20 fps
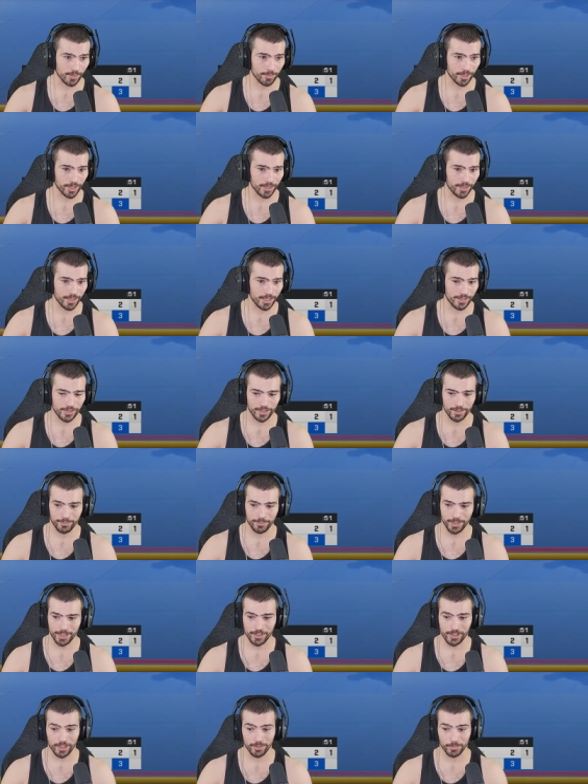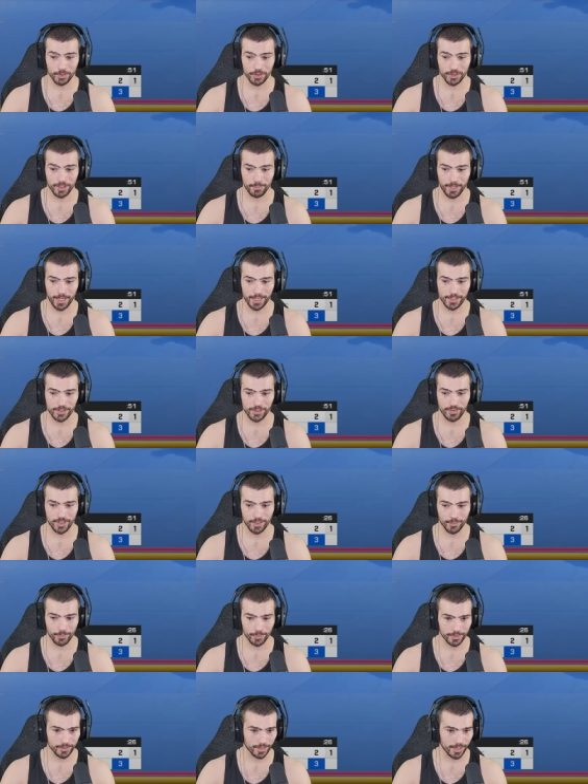pretty decent because he almost did pass you that
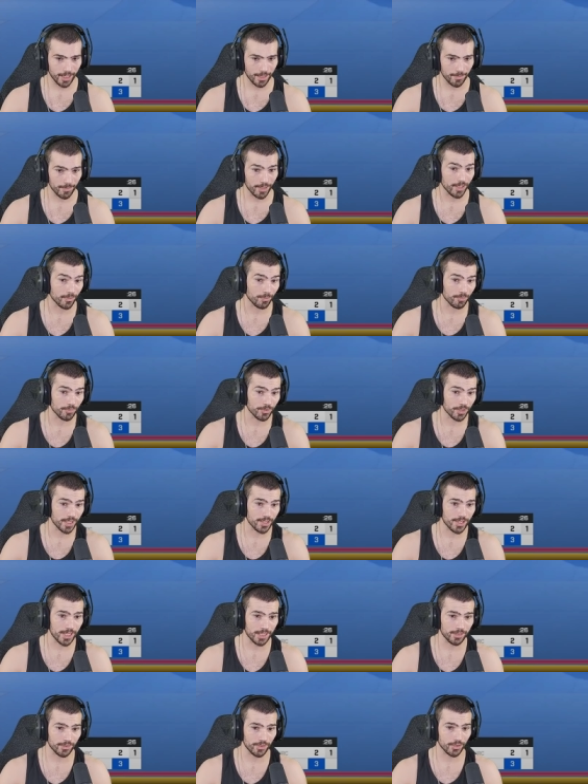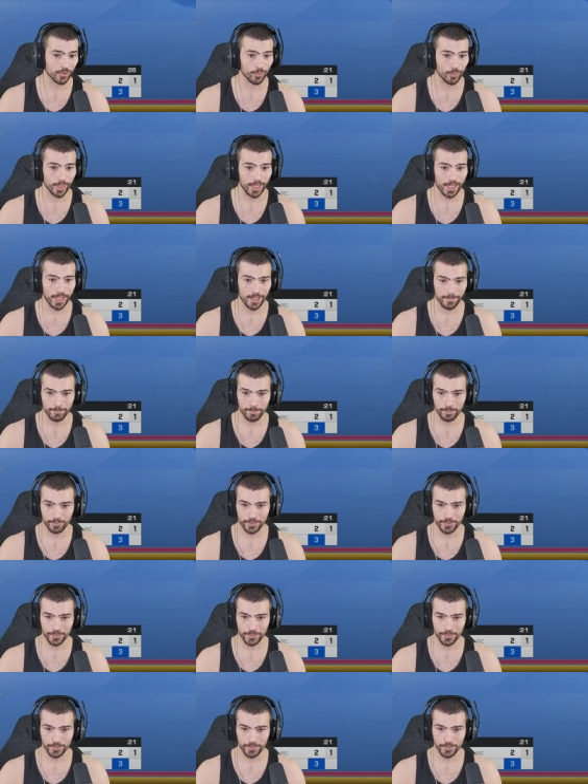one time in a pretty technical way.